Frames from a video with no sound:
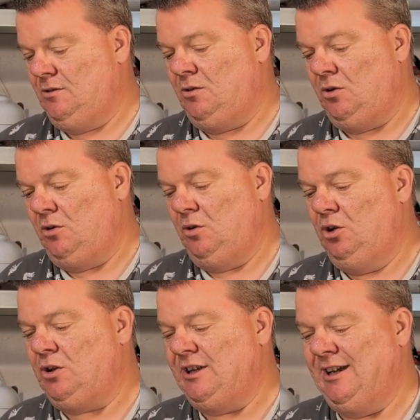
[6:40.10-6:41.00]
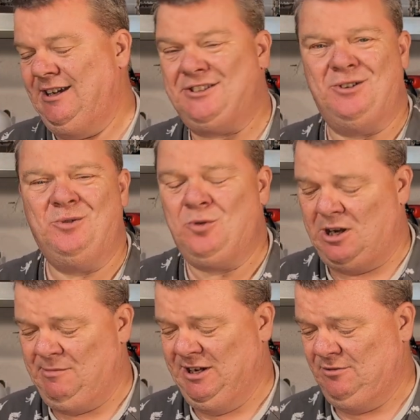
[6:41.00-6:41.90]
Oh, look at that, it's all
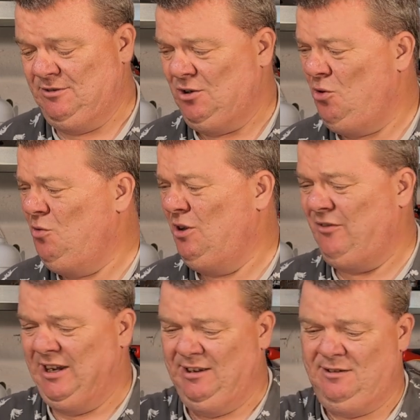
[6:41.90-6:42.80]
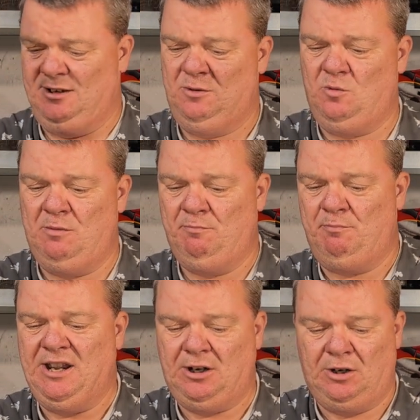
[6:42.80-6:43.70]
come out, all of it in one
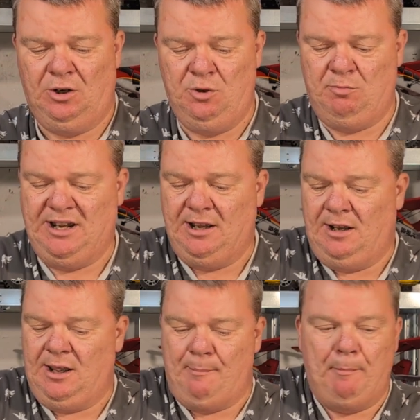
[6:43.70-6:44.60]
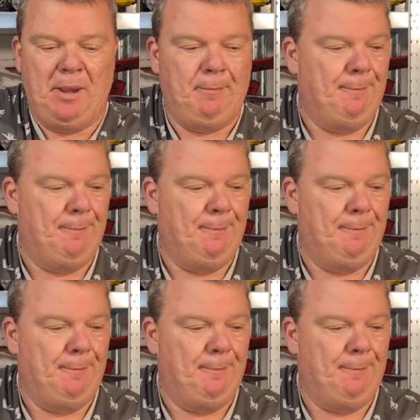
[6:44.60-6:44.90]
big gloopy lump.